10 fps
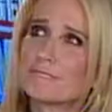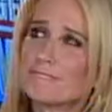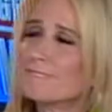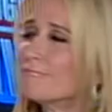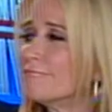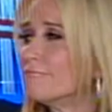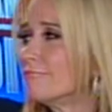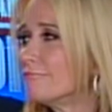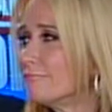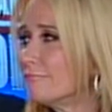
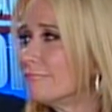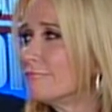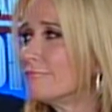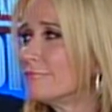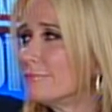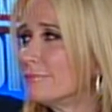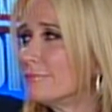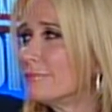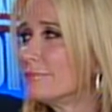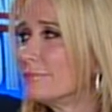
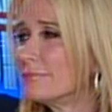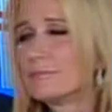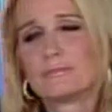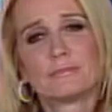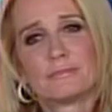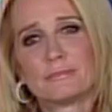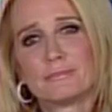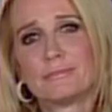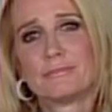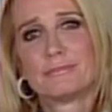
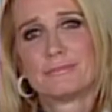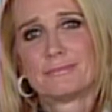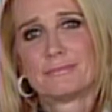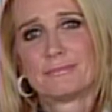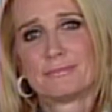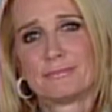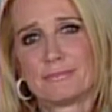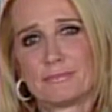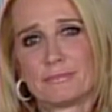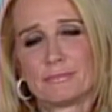
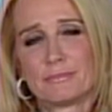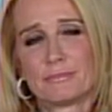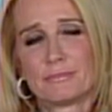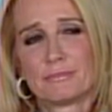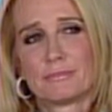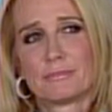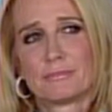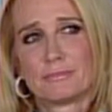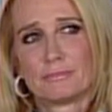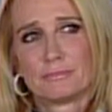
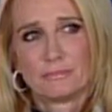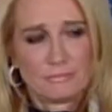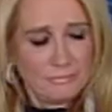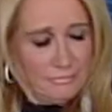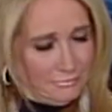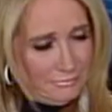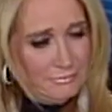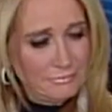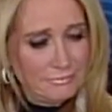This person isn't speaking.